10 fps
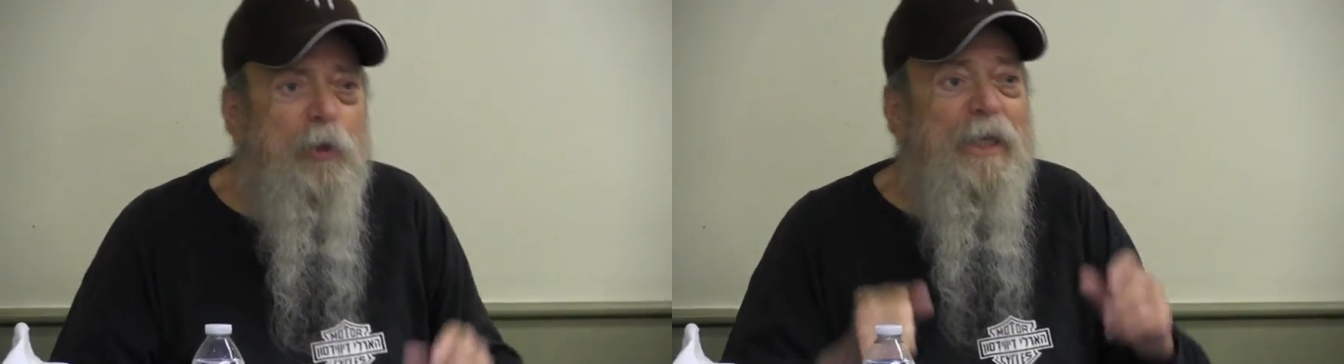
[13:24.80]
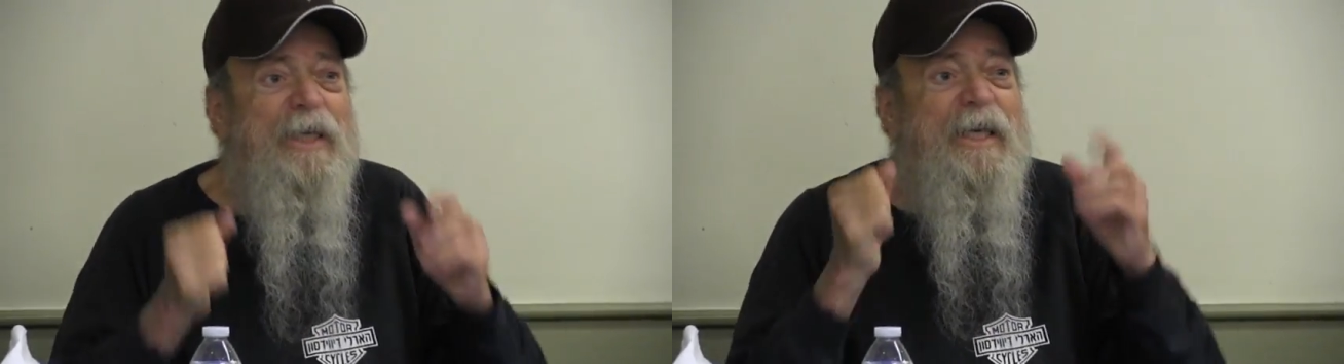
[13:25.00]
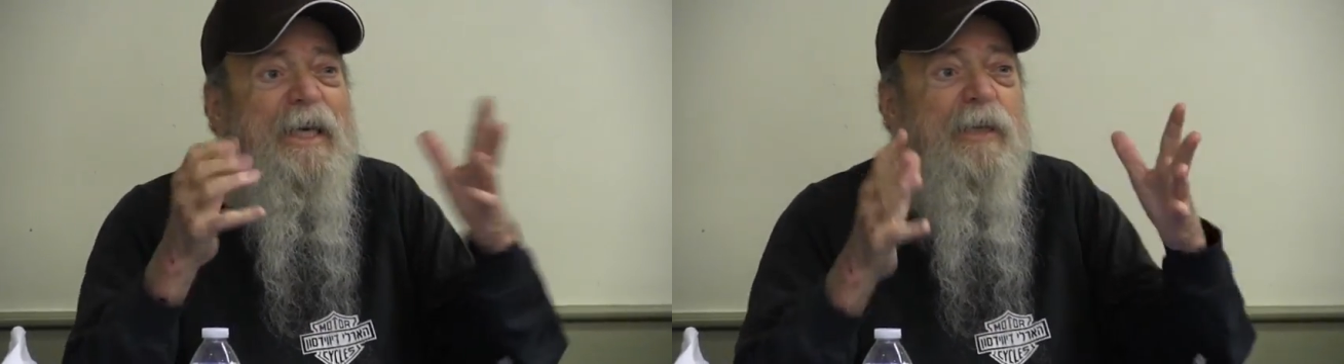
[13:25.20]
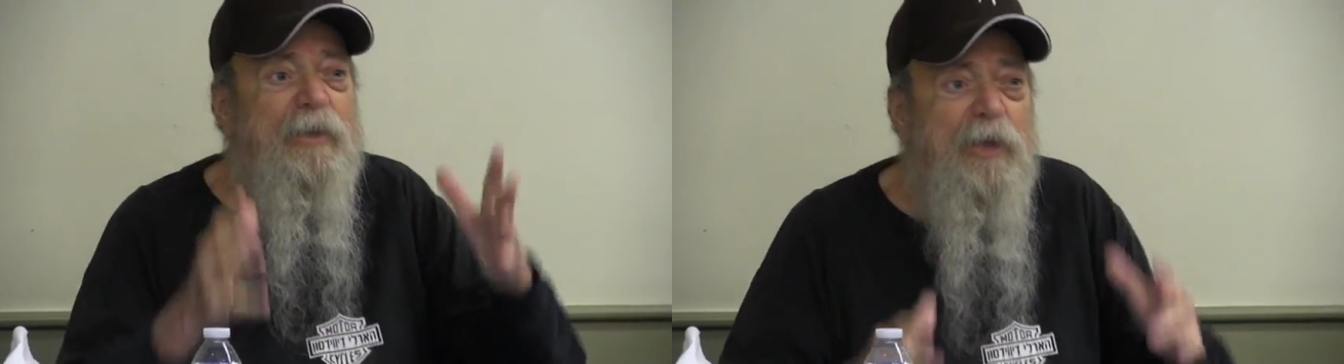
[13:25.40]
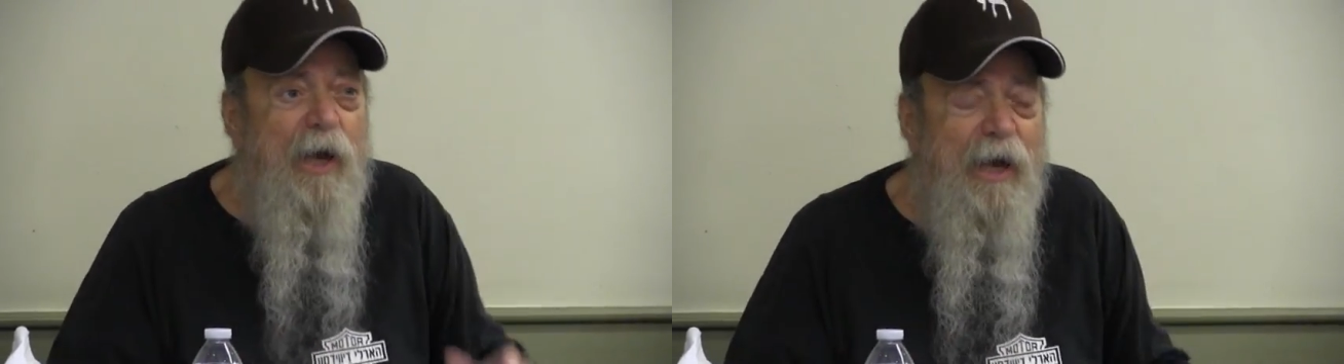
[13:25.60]
can kill
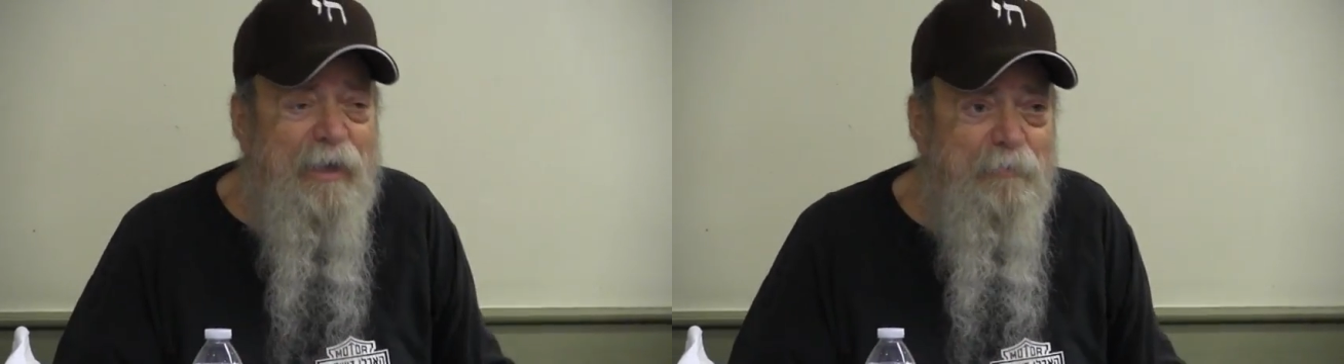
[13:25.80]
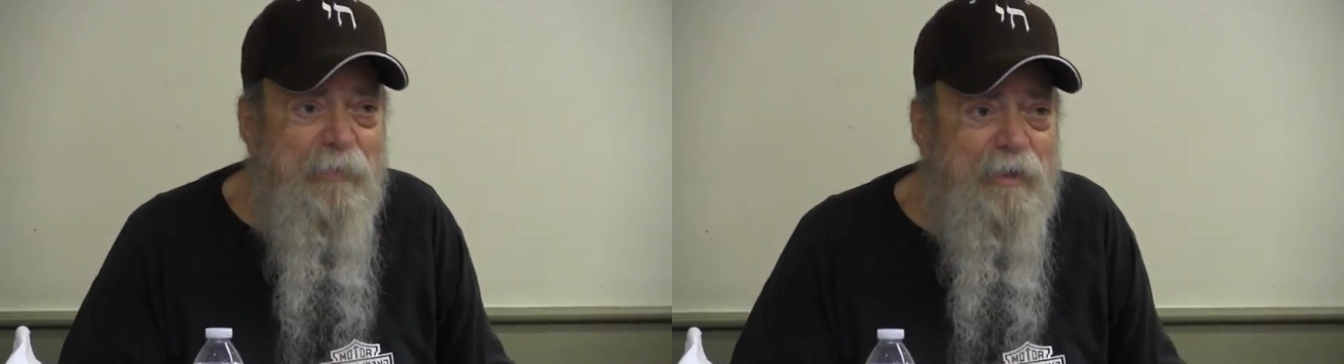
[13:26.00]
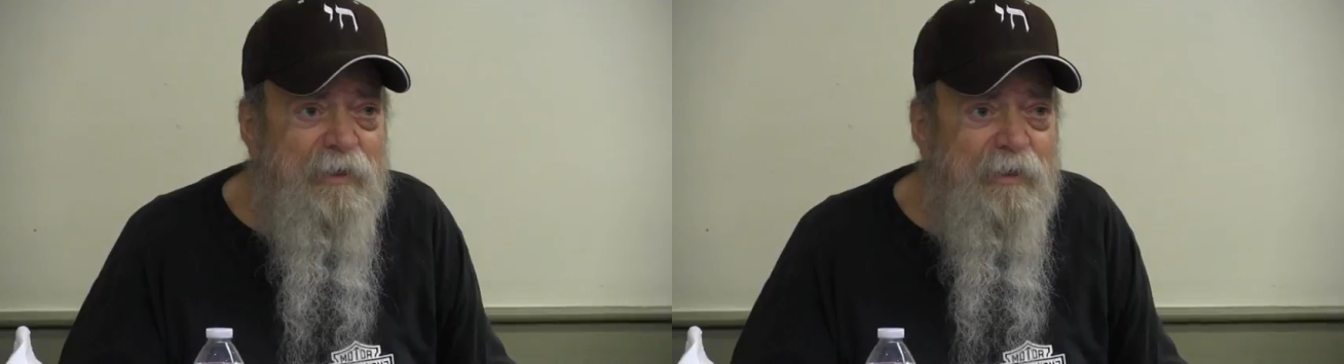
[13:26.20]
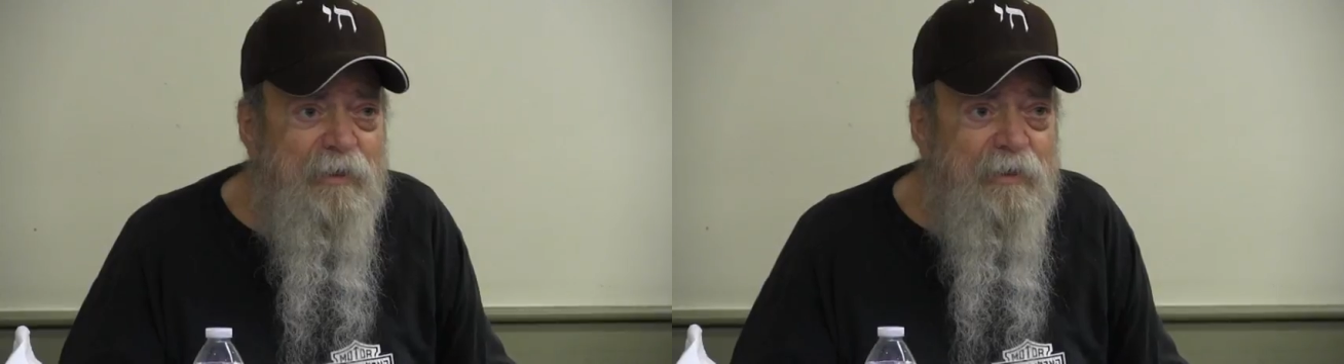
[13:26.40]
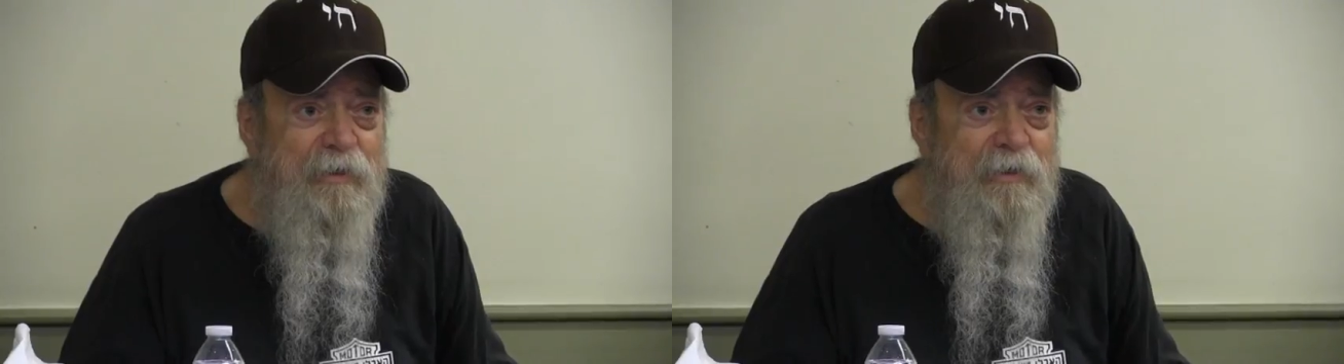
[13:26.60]
time.
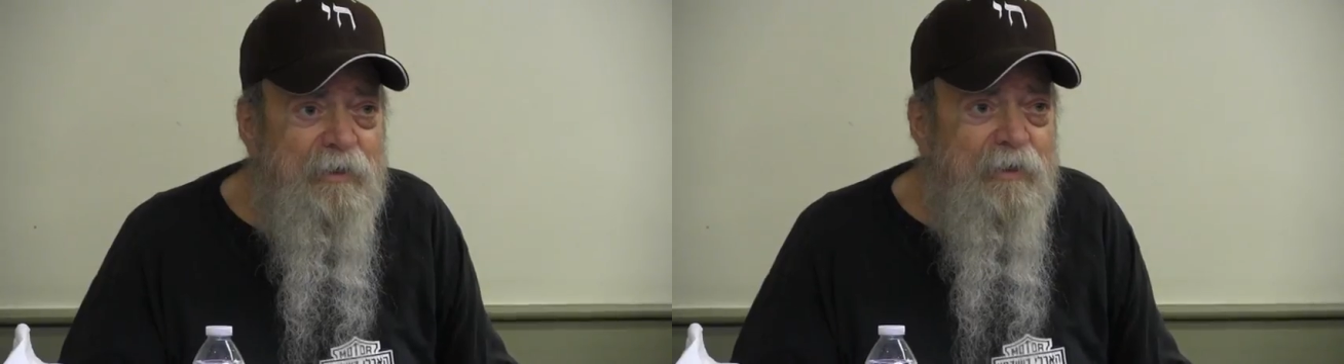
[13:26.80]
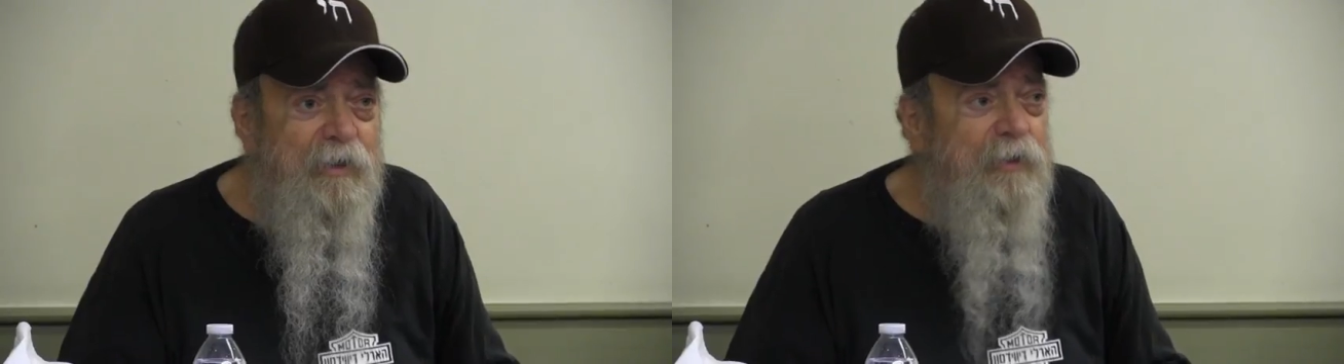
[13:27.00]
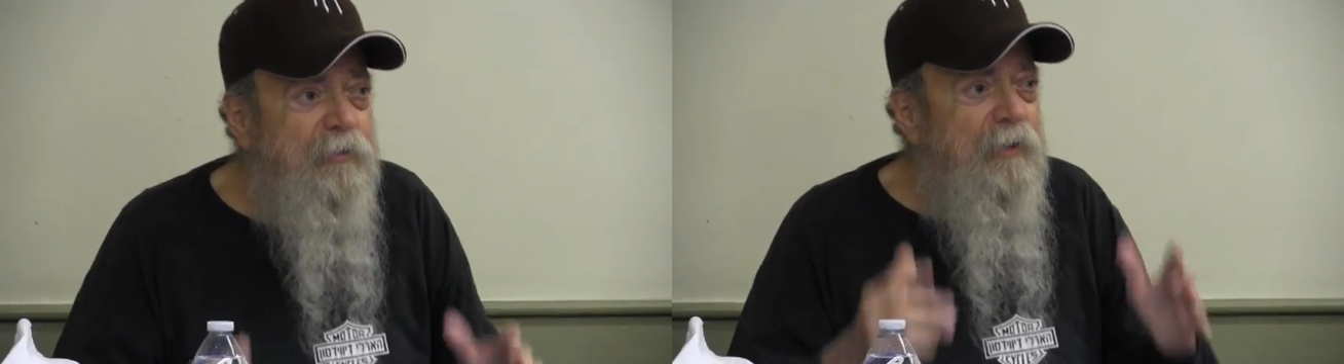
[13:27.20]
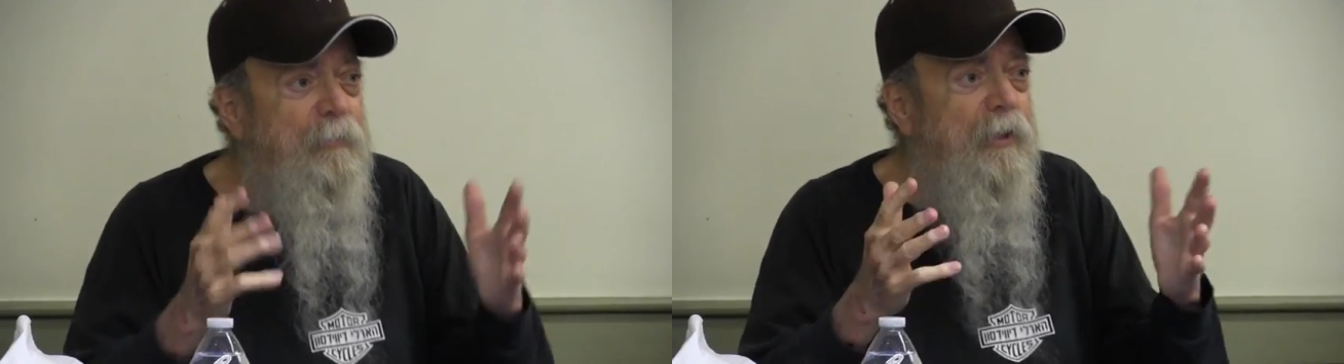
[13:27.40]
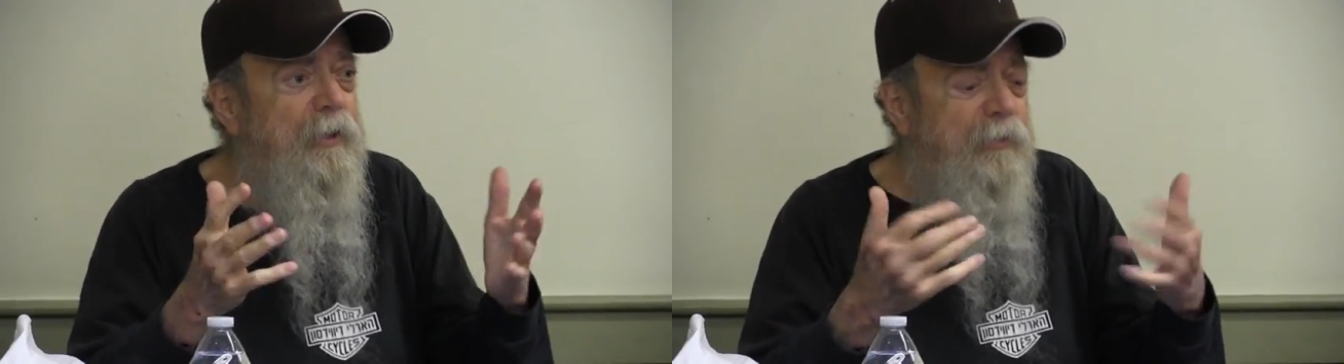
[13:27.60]
You're a
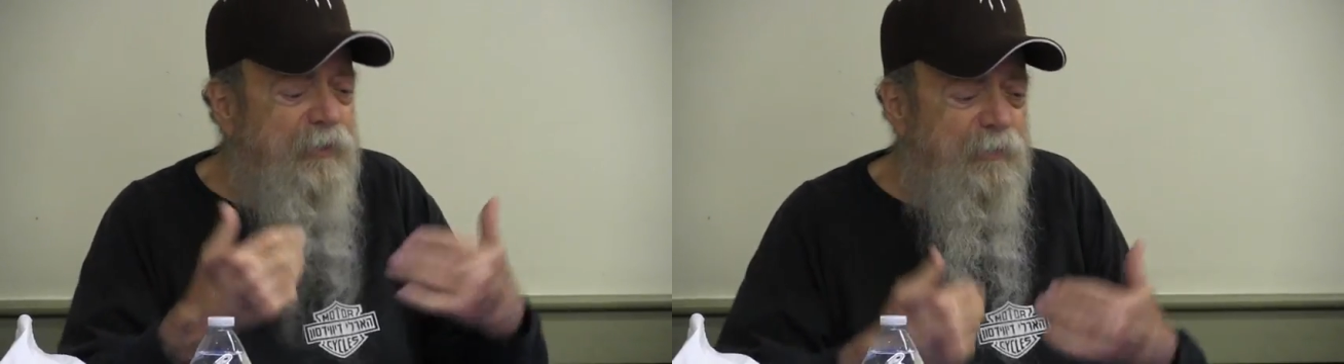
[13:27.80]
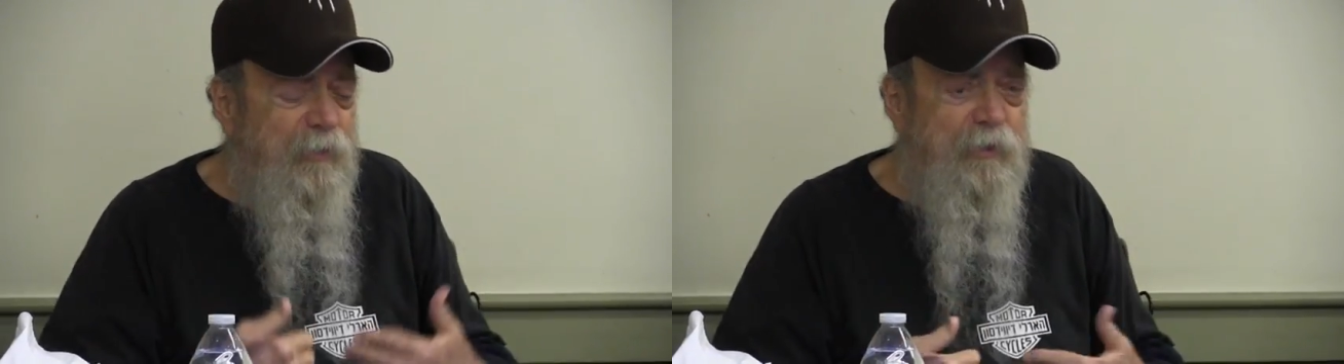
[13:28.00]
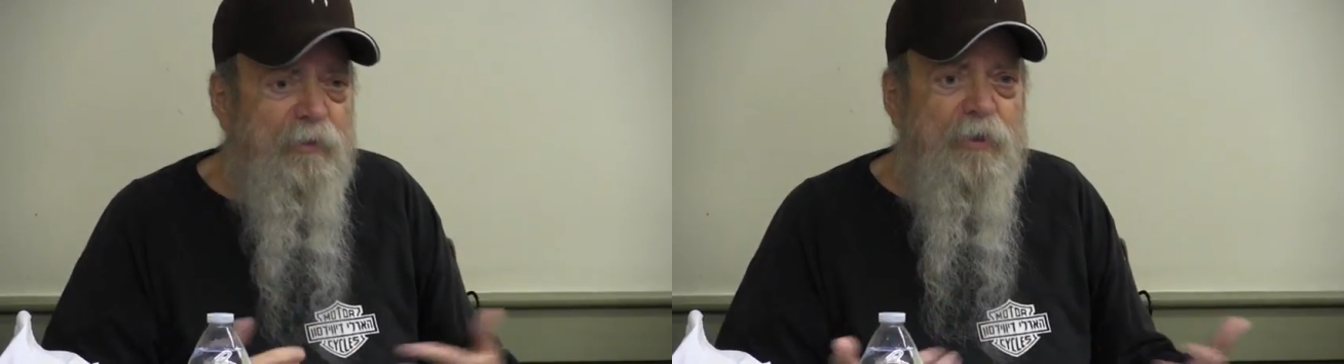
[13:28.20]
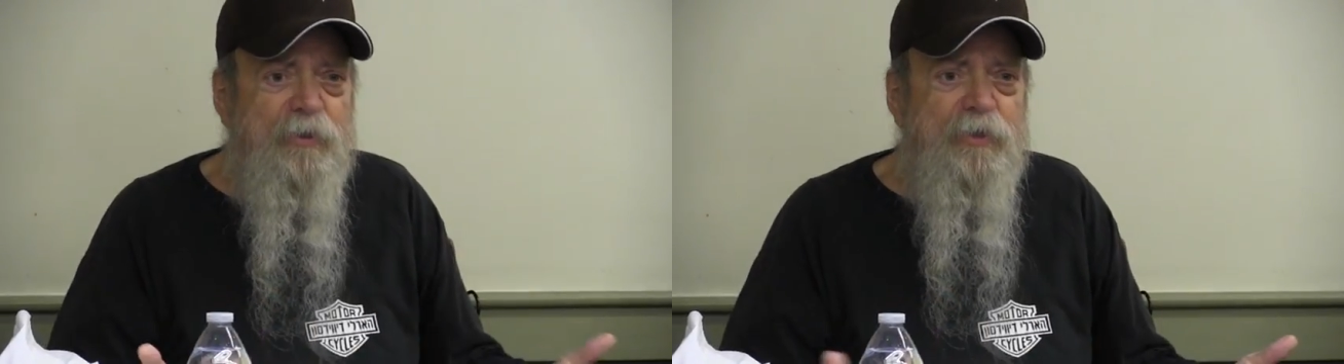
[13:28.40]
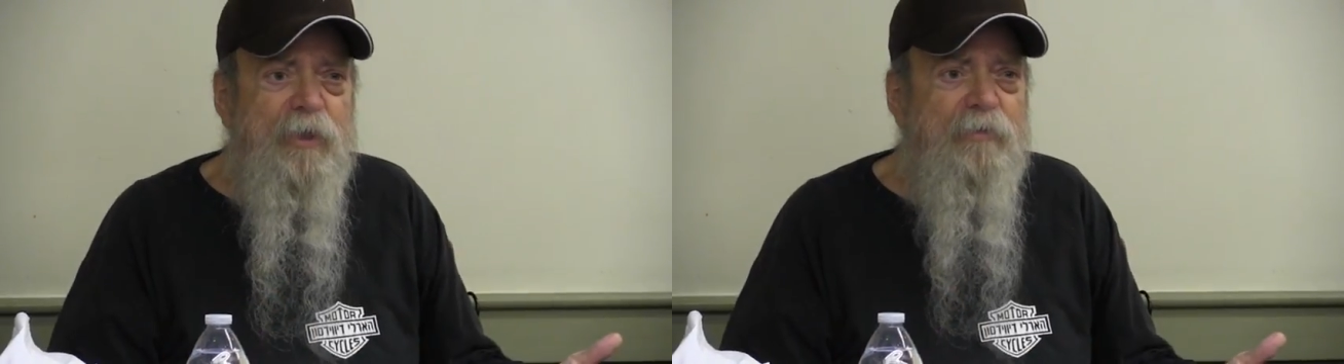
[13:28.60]
murderer. You're murdering
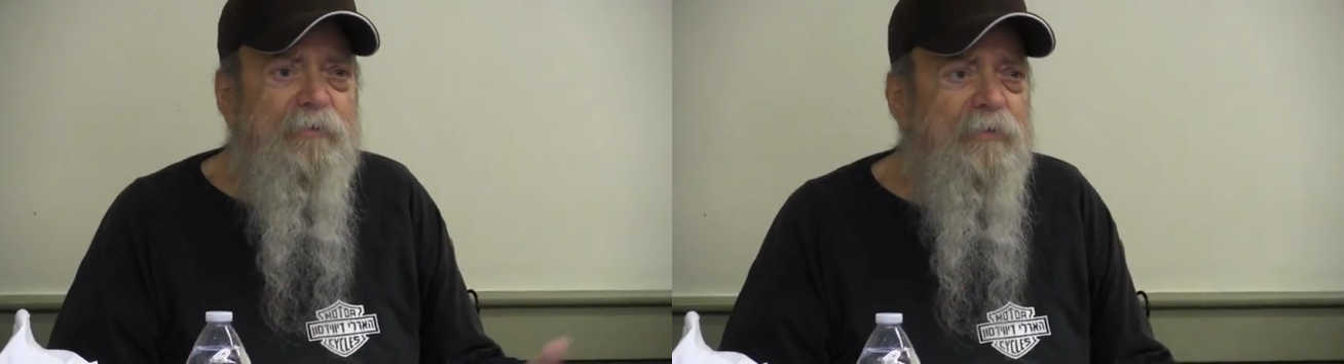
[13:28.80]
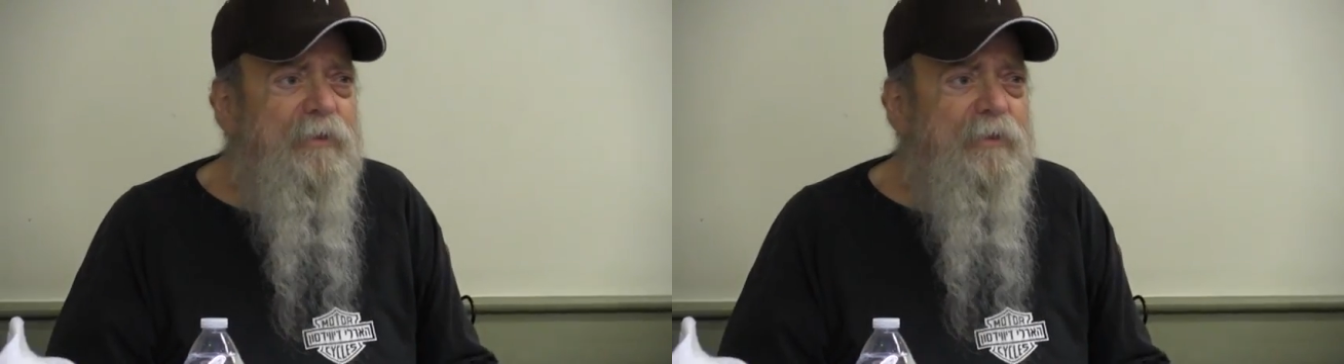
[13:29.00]
yourself.